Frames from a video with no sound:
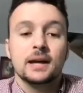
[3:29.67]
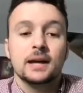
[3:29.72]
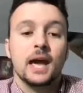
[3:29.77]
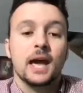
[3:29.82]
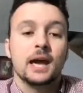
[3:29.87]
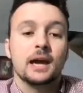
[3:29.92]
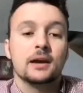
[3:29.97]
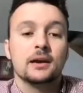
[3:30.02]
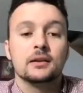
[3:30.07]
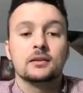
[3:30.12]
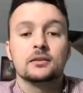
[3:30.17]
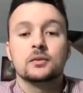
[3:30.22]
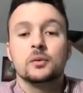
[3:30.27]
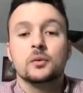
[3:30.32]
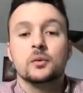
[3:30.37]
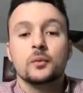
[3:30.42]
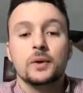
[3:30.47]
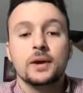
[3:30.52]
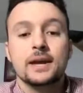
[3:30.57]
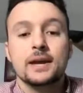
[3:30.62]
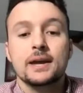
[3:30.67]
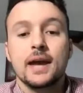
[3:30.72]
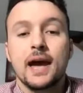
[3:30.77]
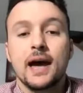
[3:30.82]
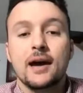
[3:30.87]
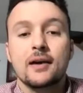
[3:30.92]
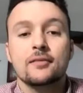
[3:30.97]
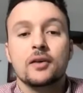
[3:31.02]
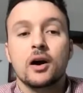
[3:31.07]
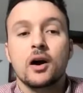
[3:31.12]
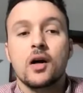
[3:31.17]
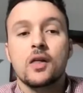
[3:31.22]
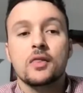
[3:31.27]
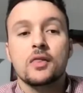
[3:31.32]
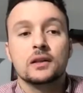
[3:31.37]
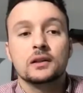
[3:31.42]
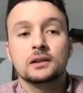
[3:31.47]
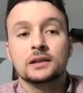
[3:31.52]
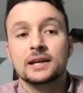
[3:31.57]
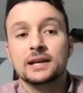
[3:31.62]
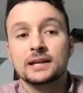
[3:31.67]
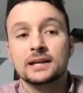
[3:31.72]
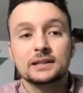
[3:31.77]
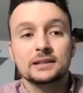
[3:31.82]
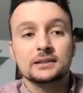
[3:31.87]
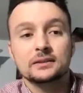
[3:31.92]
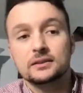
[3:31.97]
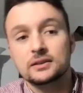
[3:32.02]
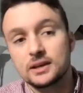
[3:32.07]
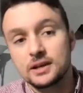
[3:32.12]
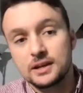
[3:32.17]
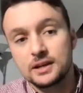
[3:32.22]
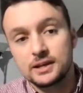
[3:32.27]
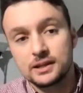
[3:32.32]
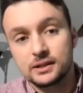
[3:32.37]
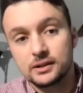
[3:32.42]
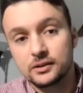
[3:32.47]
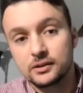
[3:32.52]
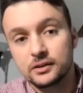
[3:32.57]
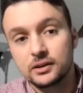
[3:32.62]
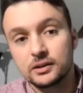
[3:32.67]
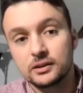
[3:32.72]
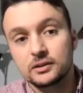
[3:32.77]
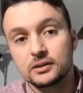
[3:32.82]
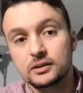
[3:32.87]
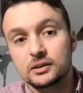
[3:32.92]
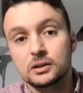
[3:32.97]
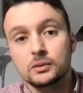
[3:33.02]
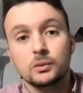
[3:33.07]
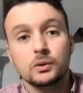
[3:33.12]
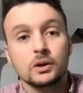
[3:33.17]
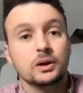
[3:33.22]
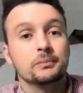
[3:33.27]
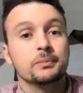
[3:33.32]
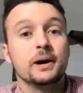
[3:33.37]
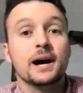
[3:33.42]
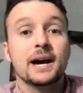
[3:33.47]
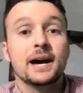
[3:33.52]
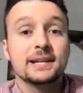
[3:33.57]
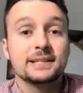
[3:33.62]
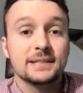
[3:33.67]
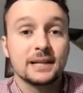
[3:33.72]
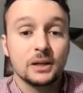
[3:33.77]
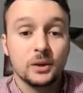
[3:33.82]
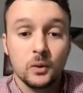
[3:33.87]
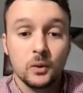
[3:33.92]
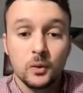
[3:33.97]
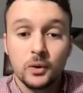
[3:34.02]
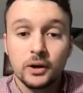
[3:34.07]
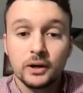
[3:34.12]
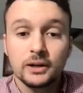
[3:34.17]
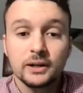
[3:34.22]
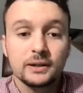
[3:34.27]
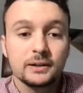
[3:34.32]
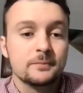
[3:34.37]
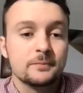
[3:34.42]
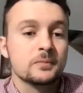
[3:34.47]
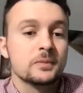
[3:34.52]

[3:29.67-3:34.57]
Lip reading: And we have on the link here in clearwaterbaha'is.org,